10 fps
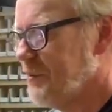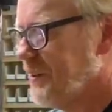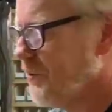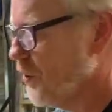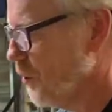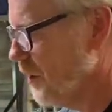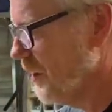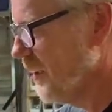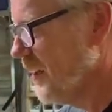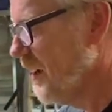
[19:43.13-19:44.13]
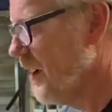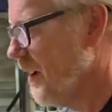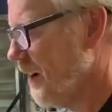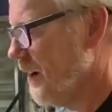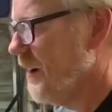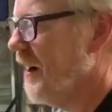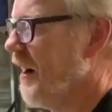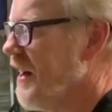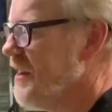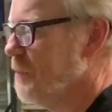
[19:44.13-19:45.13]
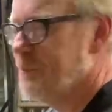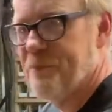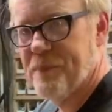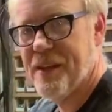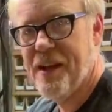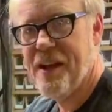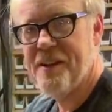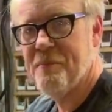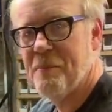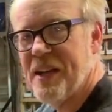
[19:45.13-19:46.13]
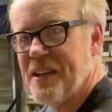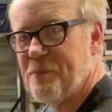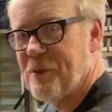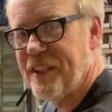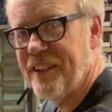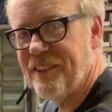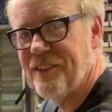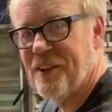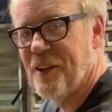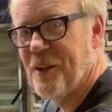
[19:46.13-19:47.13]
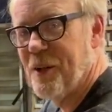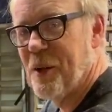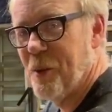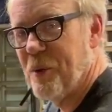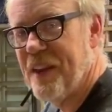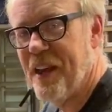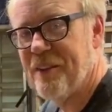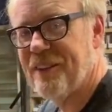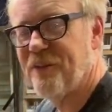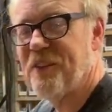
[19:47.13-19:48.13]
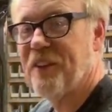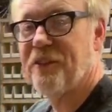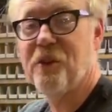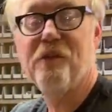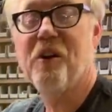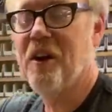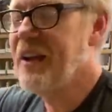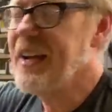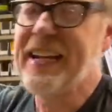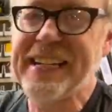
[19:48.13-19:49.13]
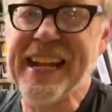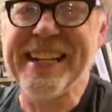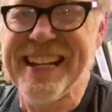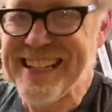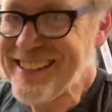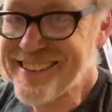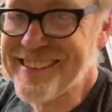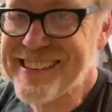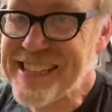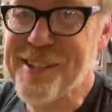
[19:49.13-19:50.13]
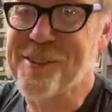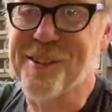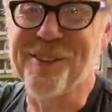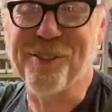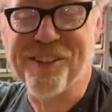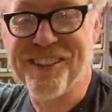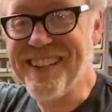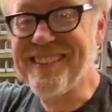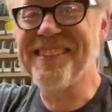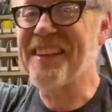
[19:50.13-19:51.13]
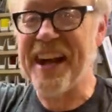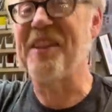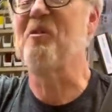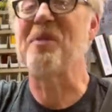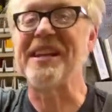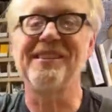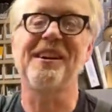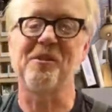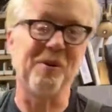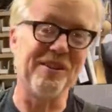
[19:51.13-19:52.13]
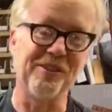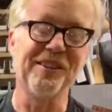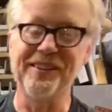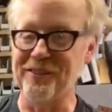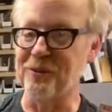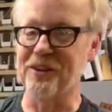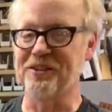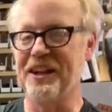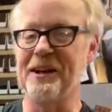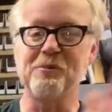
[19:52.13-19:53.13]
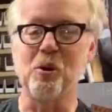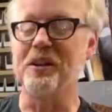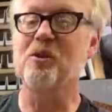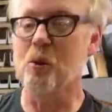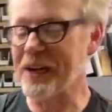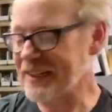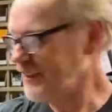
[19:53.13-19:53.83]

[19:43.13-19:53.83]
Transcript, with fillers: But dude, I am I am mighty pleased with how this feels so far. And again, this is theater construction. This is Halloween decoration construction. I'm going quick